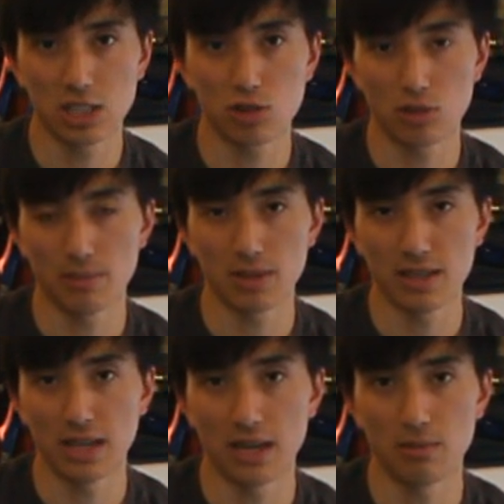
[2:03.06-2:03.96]
to strip
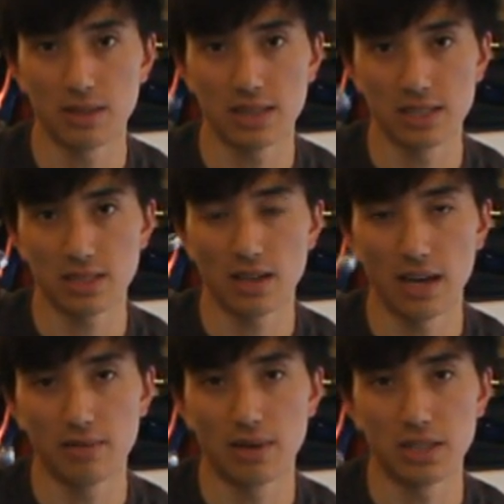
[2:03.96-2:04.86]
the nut with this
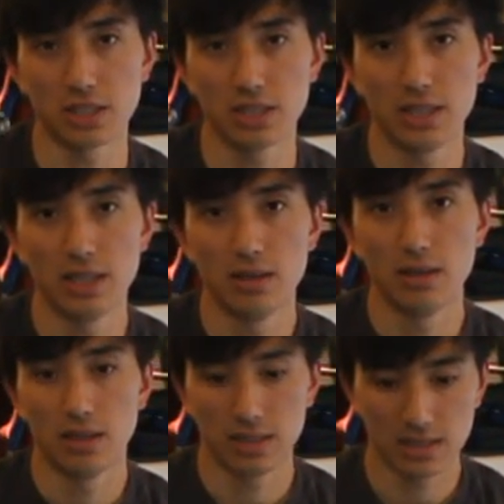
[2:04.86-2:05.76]
line wrench
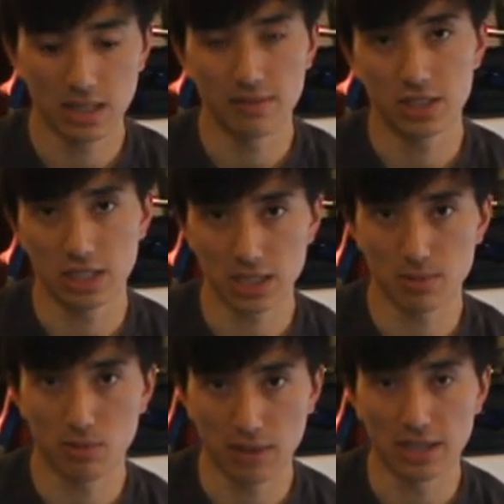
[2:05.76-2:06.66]
instead of an
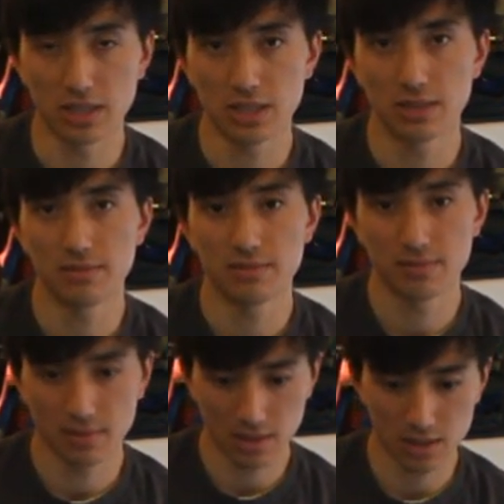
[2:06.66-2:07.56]
adjustable wrench.
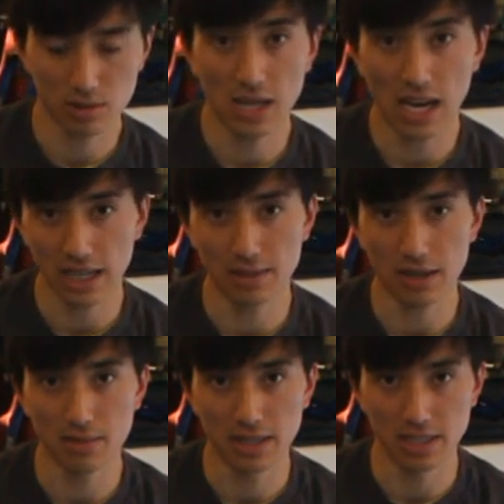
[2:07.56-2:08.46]
So it's highly
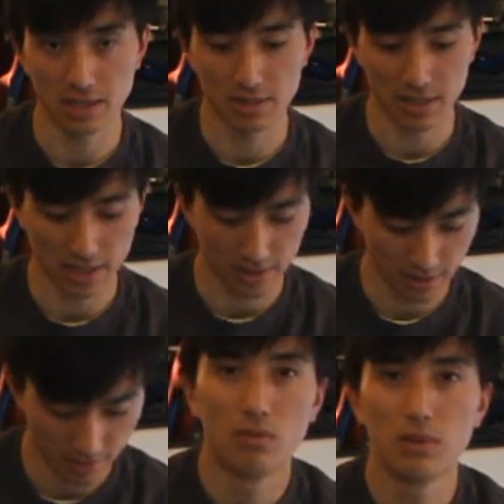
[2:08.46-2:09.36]
recommended to use that.
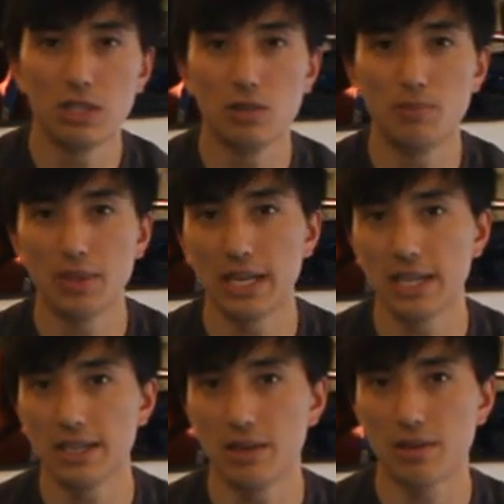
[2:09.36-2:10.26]
When you
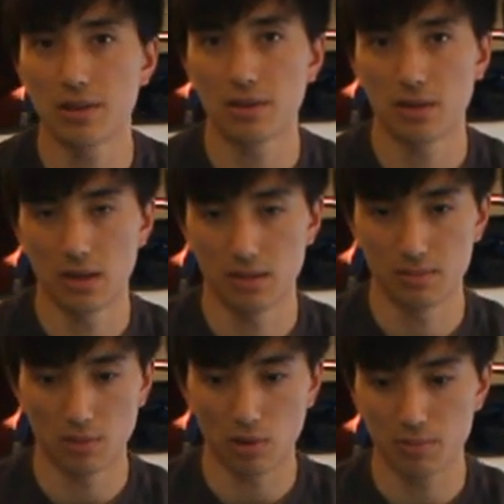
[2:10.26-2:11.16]
bleed your
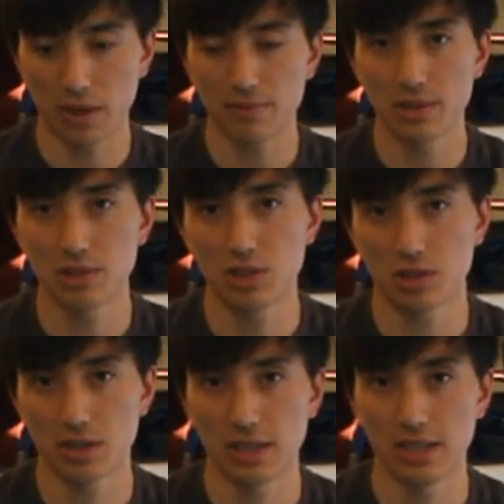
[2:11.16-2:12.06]
old brake fluids,
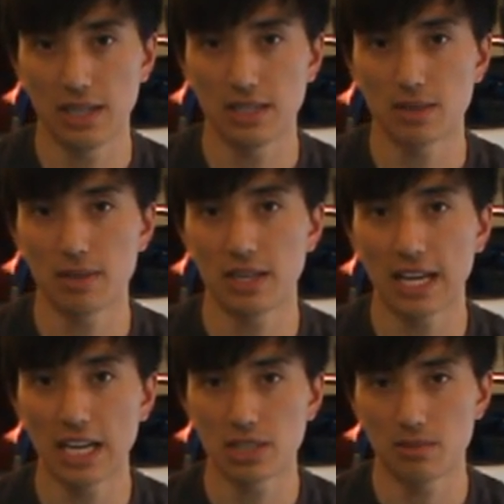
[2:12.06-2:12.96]
you're going to need something to
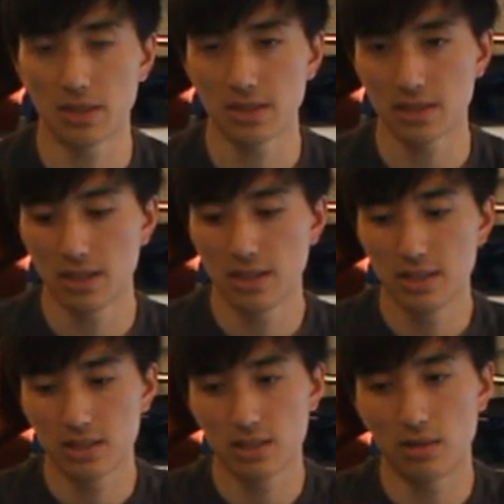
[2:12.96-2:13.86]
catch it with.
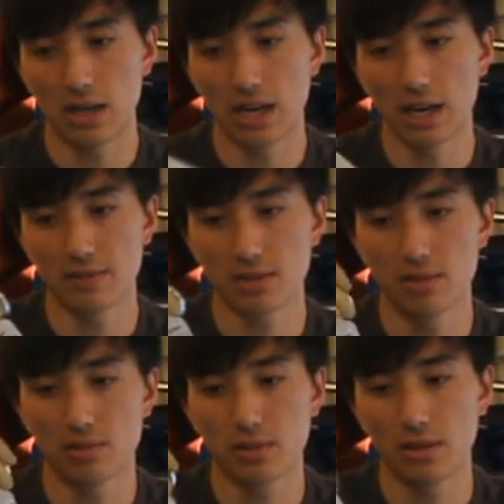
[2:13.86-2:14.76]
So I have this
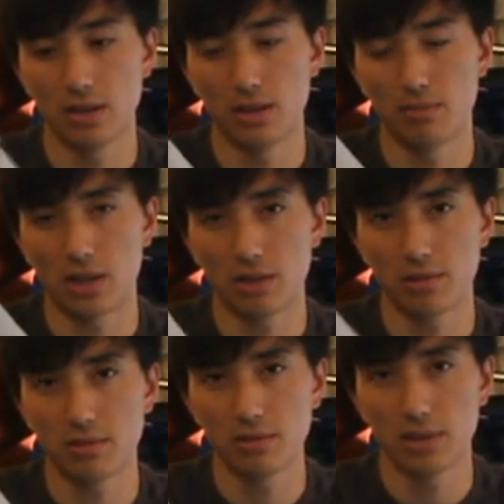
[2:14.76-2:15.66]
little
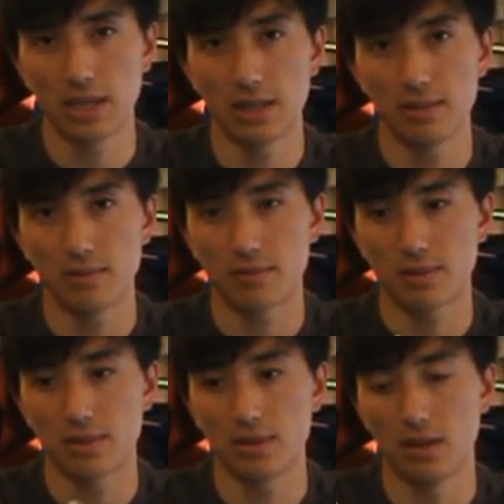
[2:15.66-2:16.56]
bottle kit
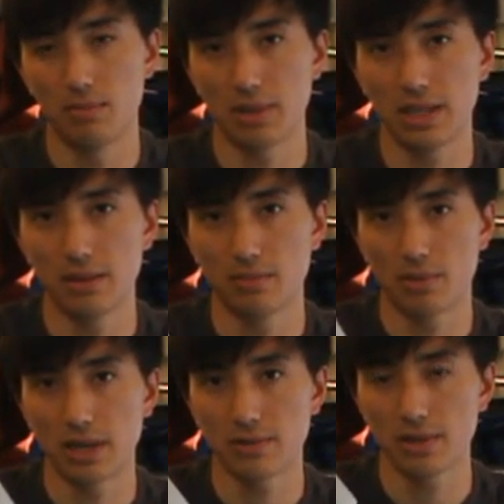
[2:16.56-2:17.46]
for bleeding
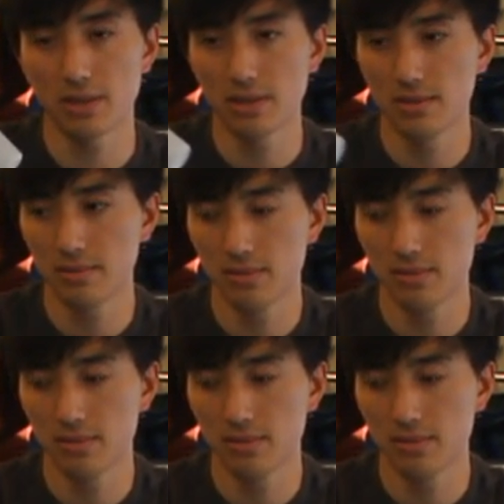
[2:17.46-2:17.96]
brake fluid.